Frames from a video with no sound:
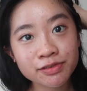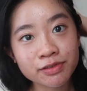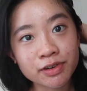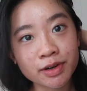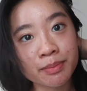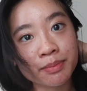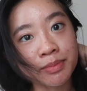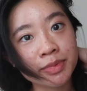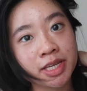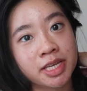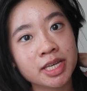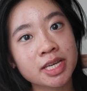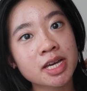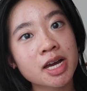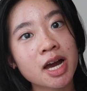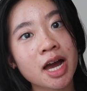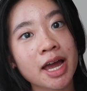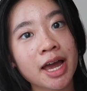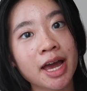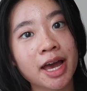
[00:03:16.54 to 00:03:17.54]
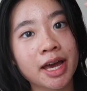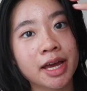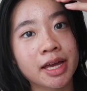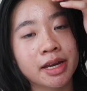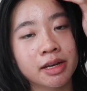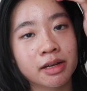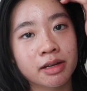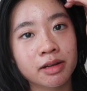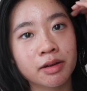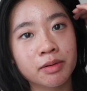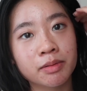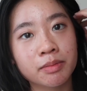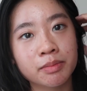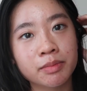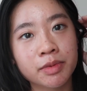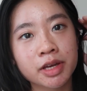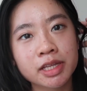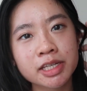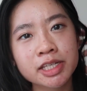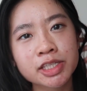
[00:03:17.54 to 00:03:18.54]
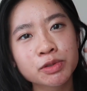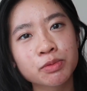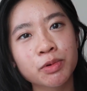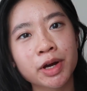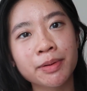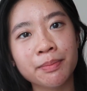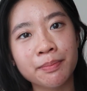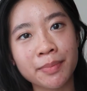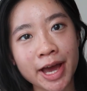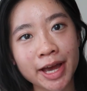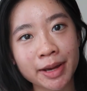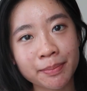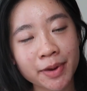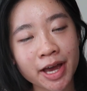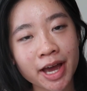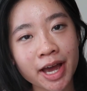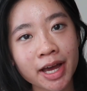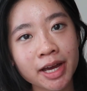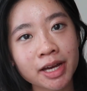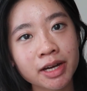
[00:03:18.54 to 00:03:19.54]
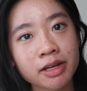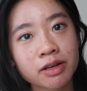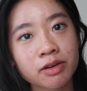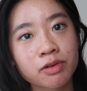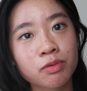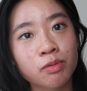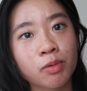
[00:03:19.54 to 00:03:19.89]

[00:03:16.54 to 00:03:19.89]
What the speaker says: for me, I had at least 1 backpack,